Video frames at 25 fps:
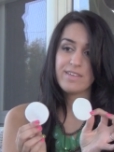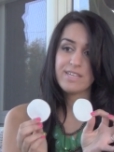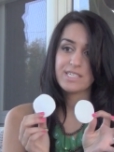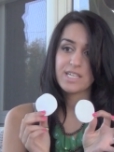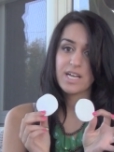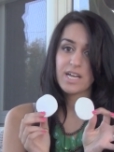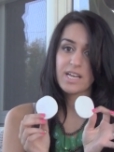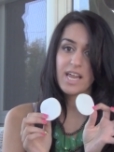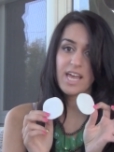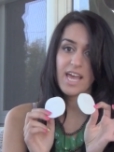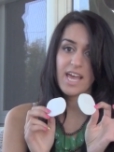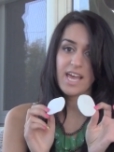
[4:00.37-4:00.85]
these
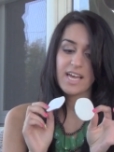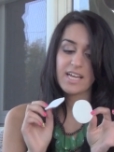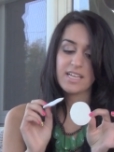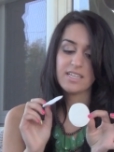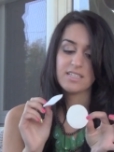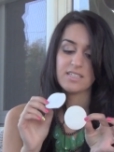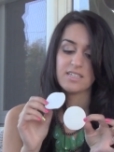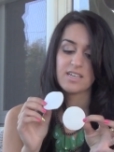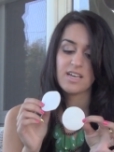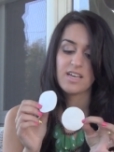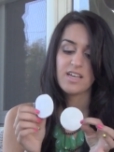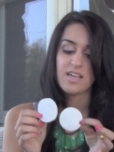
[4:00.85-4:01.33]
on
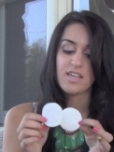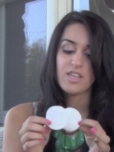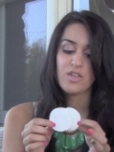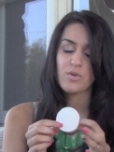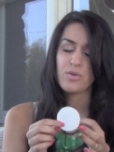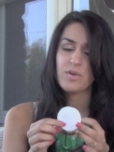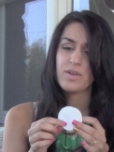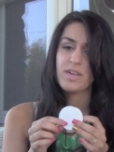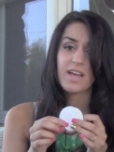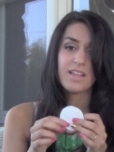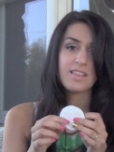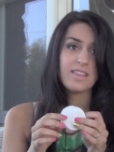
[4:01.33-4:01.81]
hand
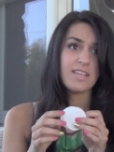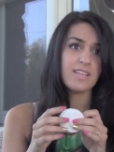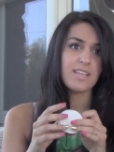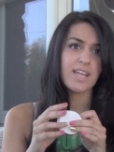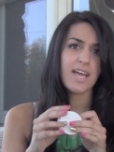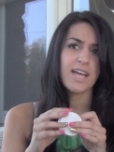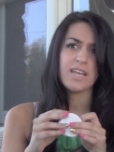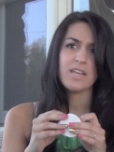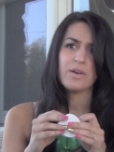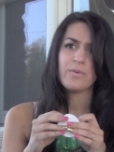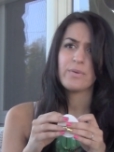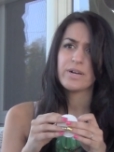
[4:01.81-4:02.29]
you can get these
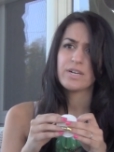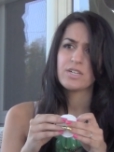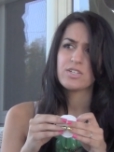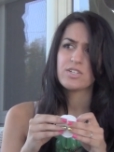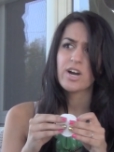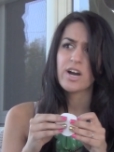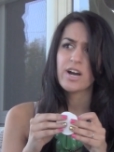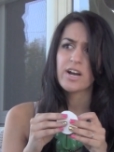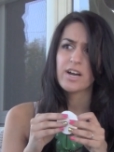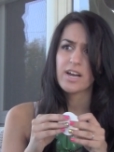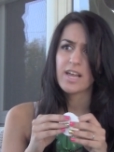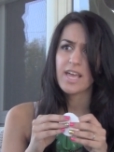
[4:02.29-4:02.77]
anywhere,
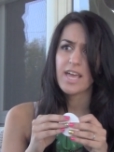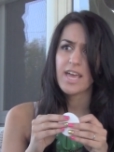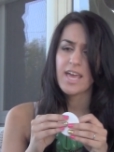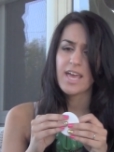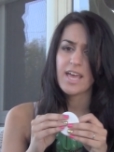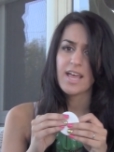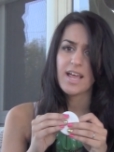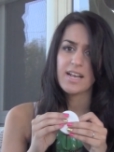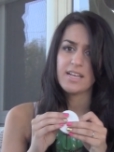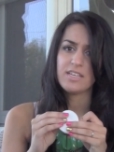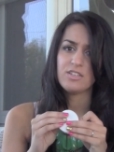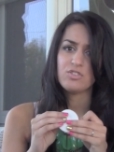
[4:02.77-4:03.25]

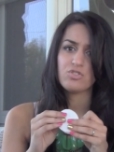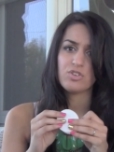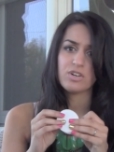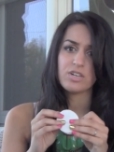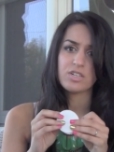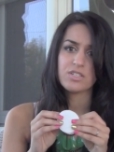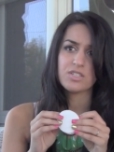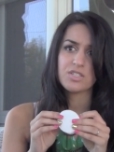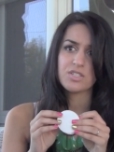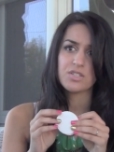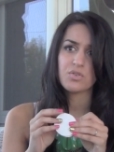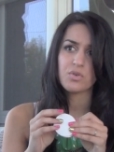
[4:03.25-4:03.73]
Target, any
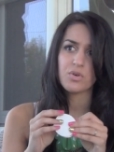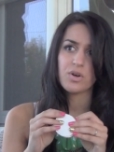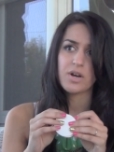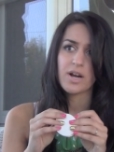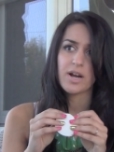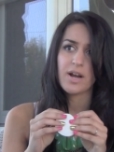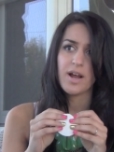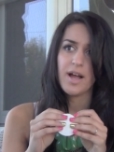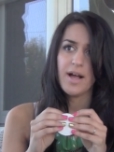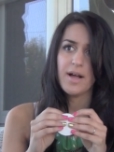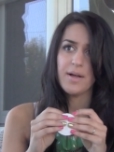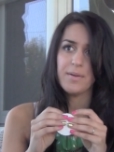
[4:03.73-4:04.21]

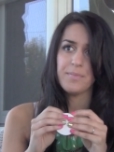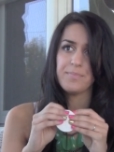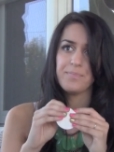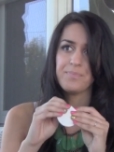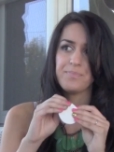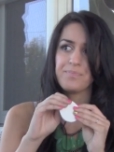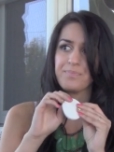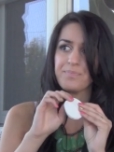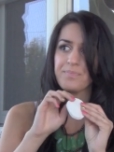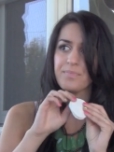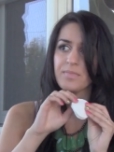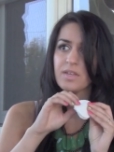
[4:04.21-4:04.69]
drugstore. Um,
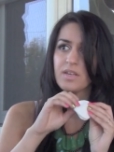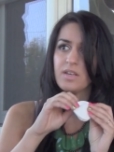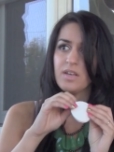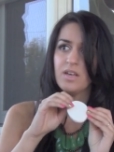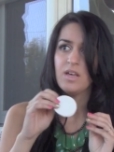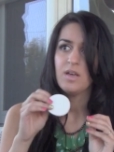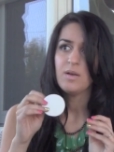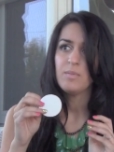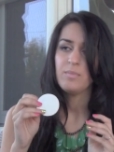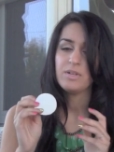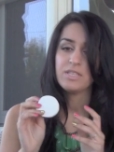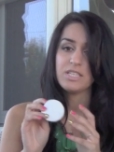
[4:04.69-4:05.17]

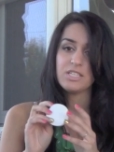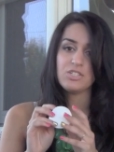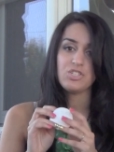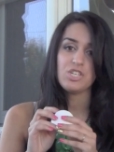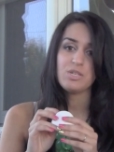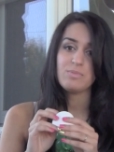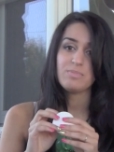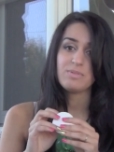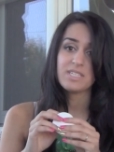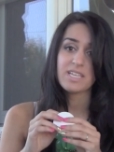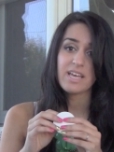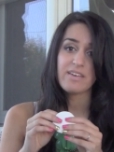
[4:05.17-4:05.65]
but the
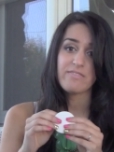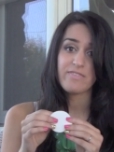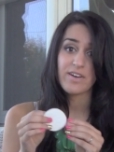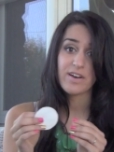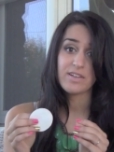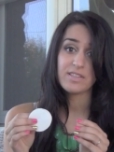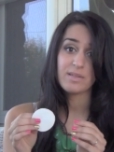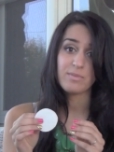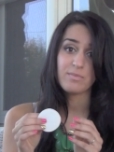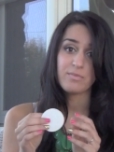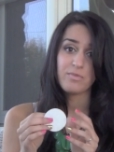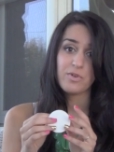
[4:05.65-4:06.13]
cheapest I
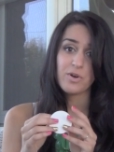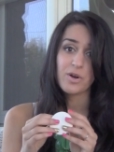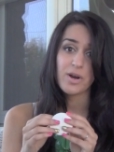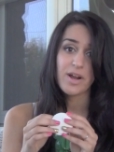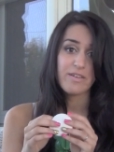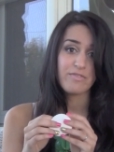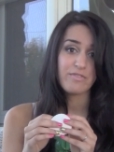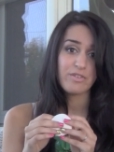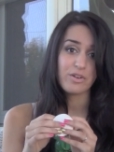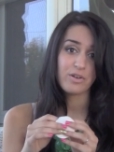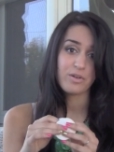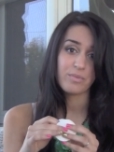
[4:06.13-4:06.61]
found them for,
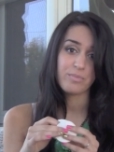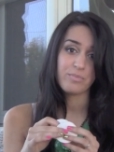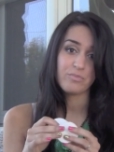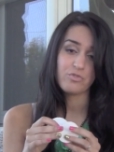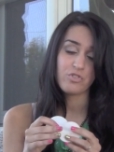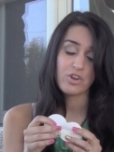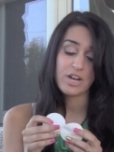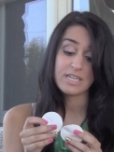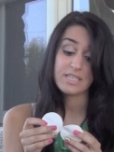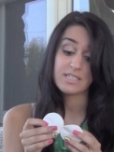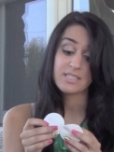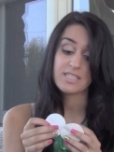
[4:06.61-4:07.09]
if you're
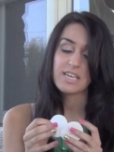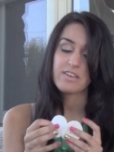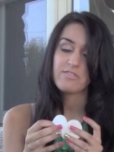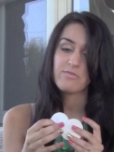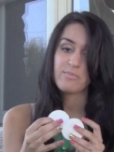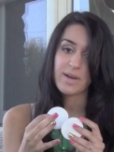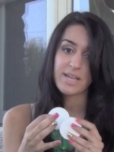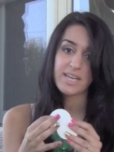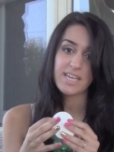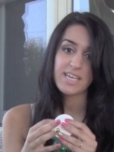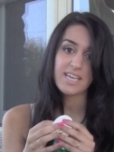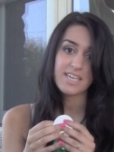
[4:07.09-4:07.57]
trying to
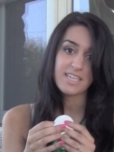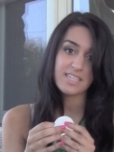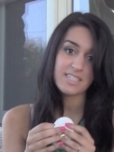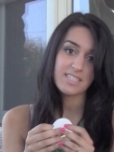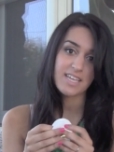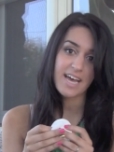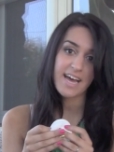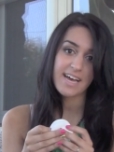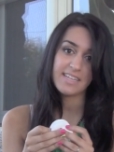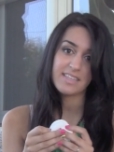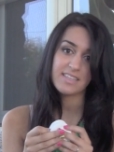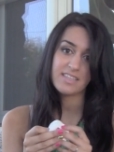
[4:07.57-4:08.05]
save money,
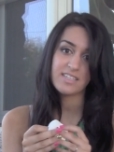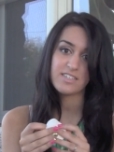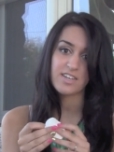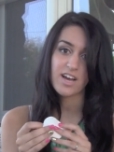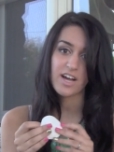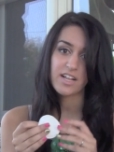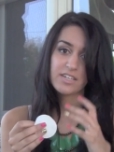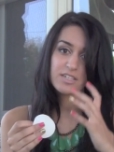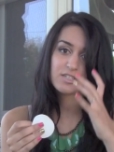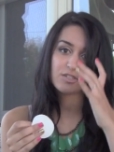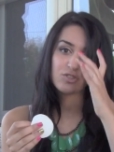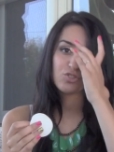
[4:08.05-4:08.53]
is at the
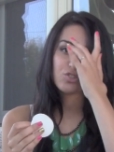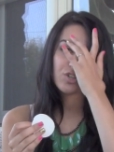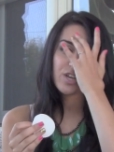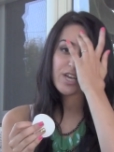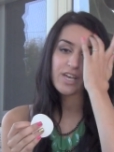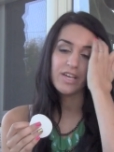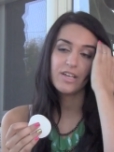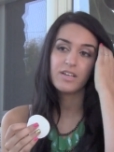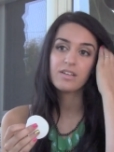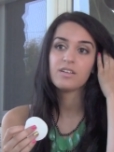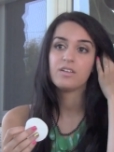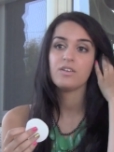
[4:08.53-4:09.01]
Dollar
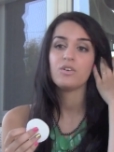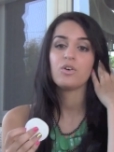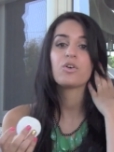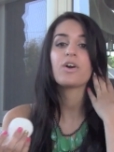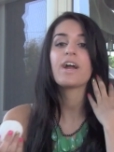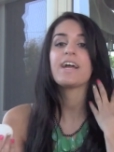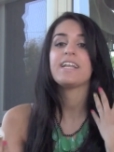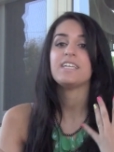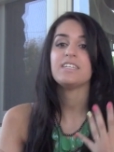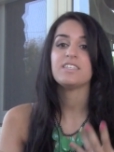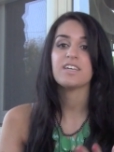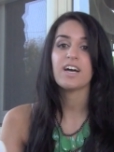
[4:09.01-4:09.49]
Tree
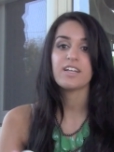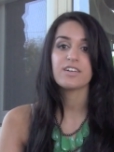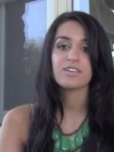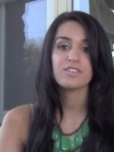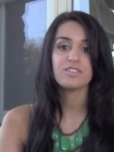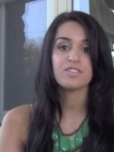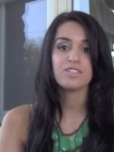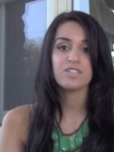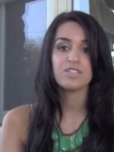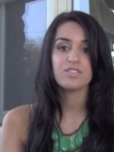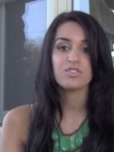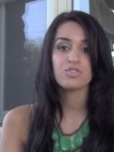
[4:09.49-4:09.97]
or any dollar
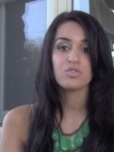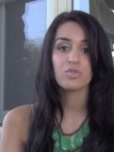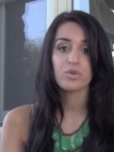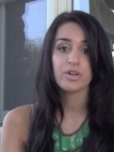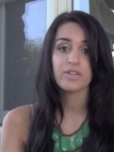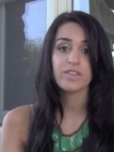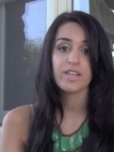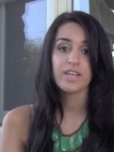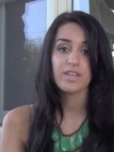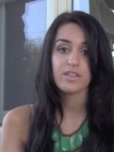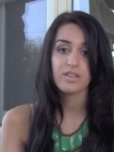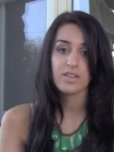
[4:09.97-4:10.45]

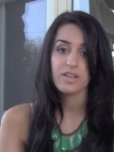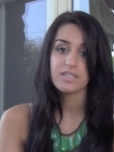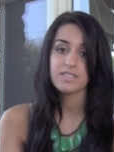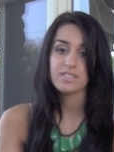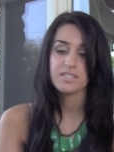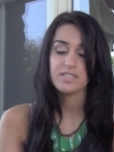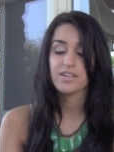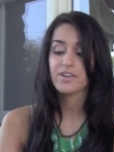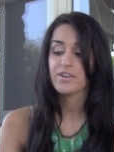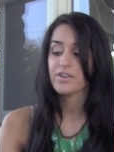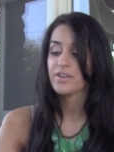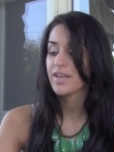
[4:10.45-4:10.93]
store that
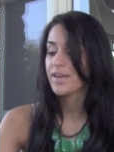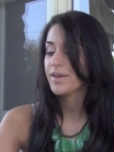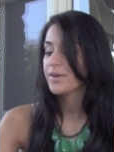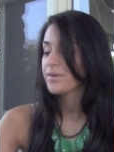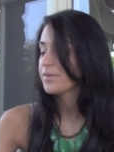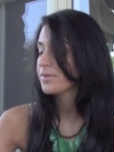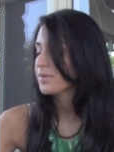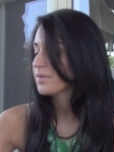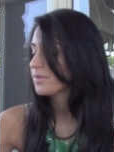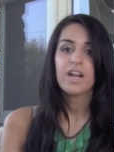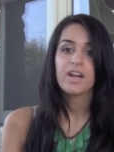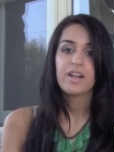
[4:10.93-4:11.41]
is near you.
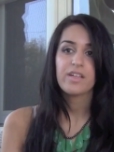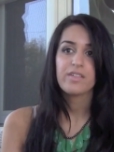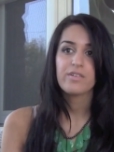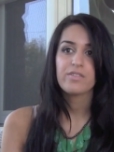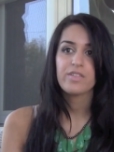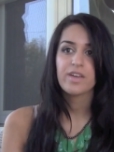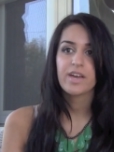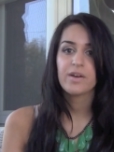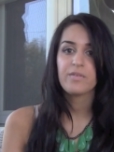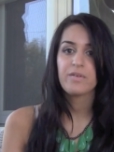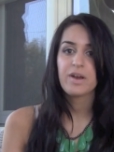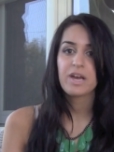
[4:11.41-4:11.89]

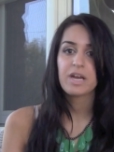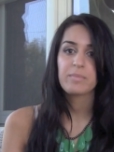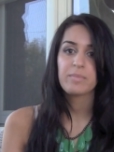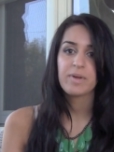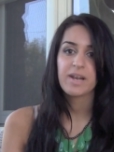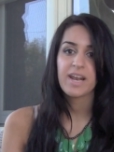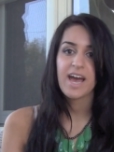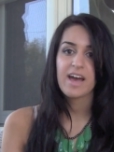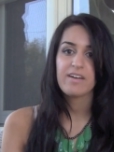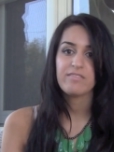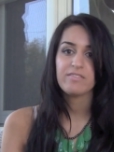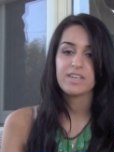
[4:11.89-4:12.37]
Another thing I
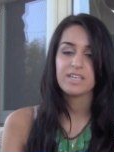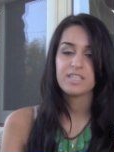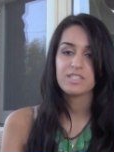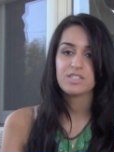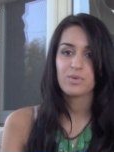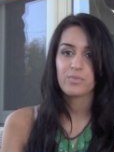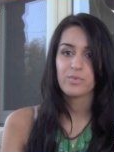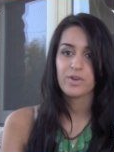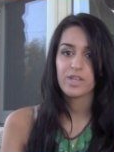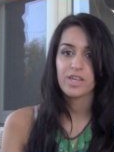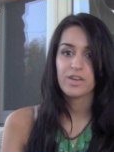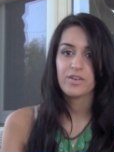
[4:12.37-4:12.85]
recommend having
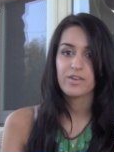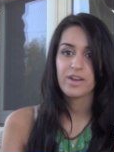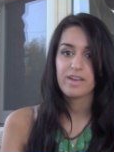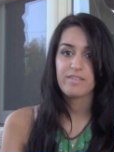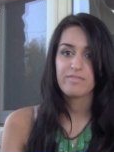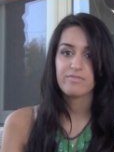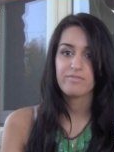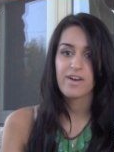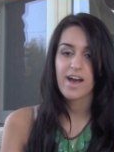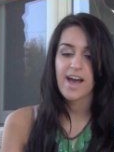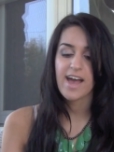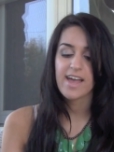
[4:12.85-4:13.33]
is a really
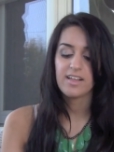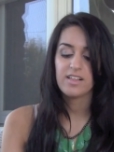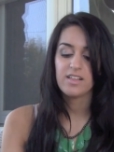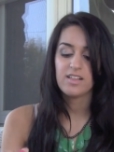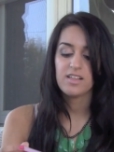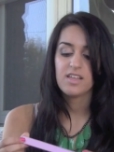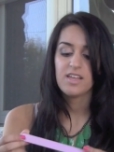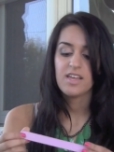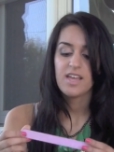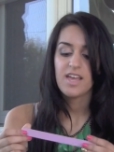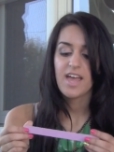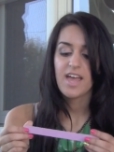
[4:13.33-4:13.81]
great file,